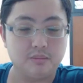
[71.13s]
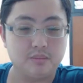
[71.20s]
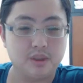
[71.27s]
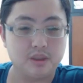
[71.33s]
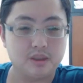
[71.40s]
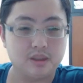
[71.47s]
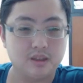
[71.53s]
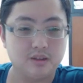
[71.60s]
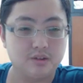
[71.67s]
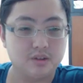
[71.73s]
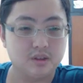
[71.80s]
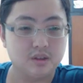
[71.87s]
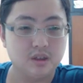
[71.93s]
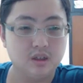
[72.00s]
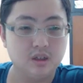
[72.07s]
topics
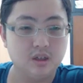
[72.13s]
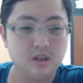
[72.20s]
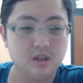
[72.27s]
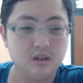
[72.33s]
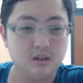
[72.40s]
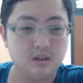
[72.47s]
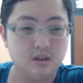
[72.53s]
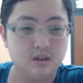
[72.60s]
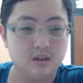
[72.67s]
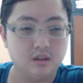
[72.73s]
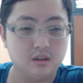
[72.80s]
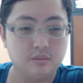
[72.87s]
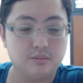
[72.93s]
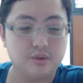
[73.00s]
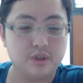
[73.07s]
such as
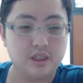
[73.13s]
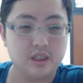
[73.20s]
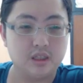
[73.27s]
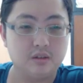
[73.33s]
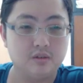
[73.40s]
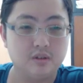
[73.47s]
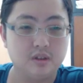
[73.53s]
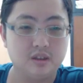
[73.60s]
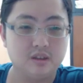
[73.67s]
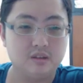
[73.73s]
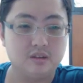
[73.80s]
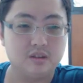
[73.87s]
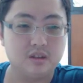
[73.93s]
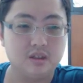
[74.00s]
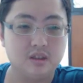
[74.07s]
break-even
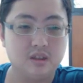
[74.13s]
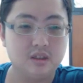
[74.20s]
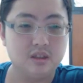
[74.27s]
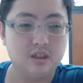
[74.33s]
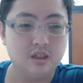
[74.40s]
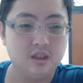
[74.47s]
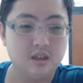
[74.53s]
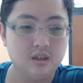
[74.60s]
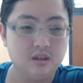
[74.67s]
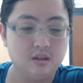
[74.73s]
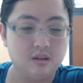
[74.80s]
analysis,